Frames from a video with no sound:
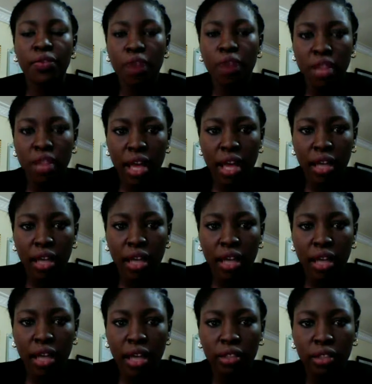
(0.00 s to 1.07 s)
Moving
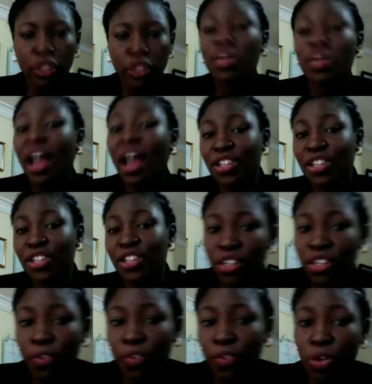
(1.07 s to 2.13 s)
further, you would ask
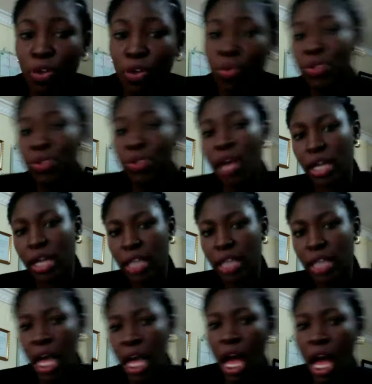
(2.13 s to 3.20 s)
yourself, or you'd want to ask,
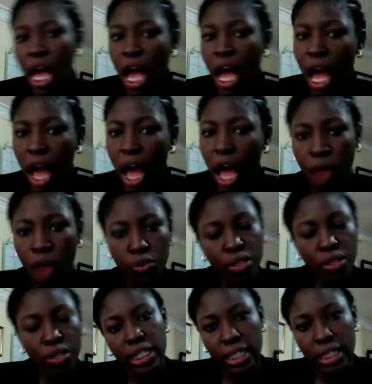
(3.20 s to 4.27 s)
how do we
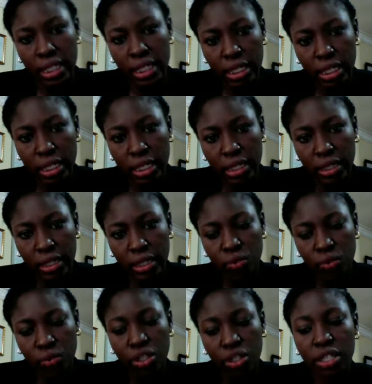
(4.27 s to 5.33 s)
just
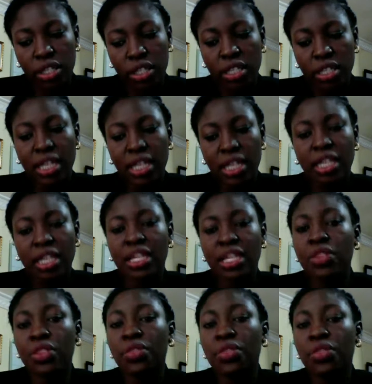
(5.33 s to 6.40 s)
sustain this in
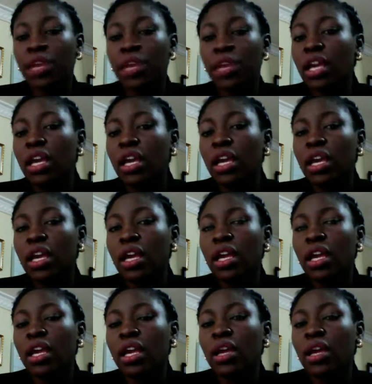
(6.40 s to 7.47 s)
three, will
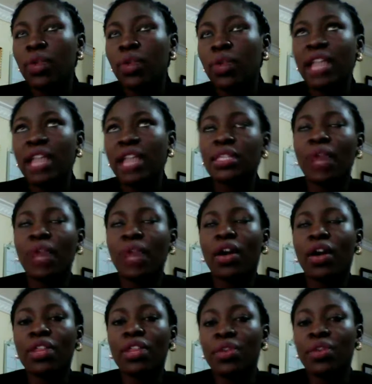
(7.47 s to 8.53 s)
I call it three
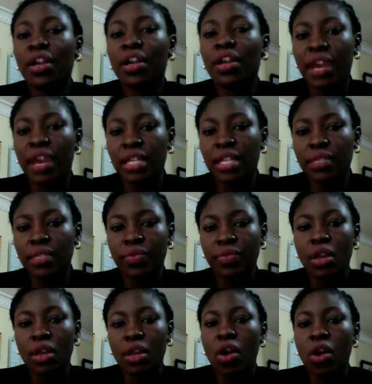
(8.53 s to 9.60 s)
areas:
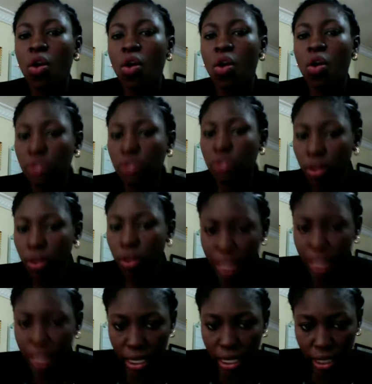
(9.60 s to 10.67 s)

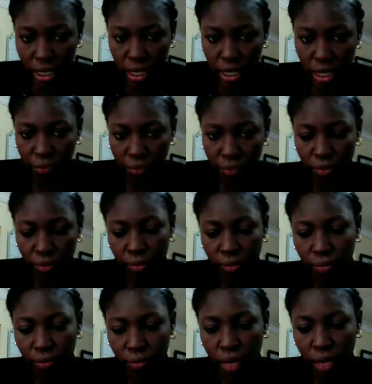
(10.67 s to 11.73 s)
consultancy,
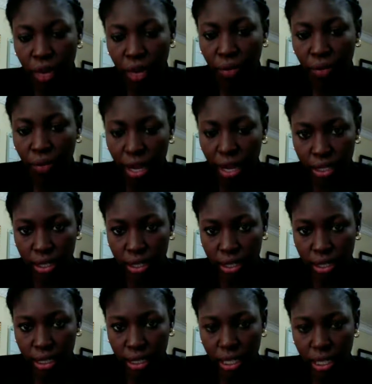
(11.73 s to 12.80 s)
grants,
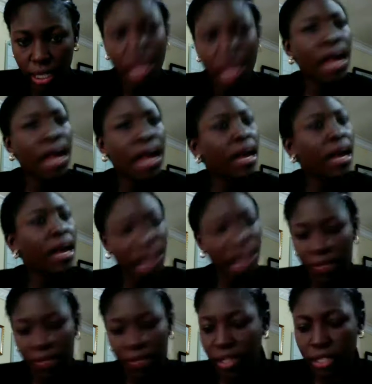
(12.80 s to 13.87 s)
and
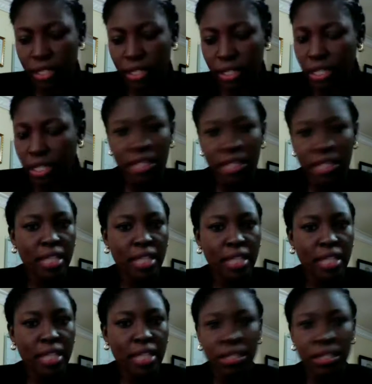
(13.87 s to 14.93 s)
adverts. It's as
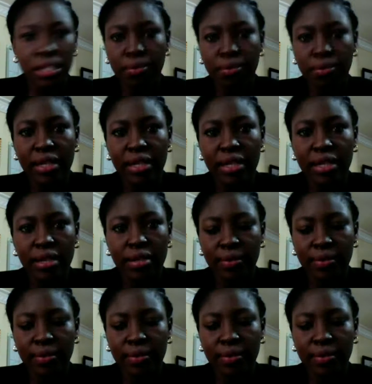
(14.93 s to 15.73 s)
simple as that.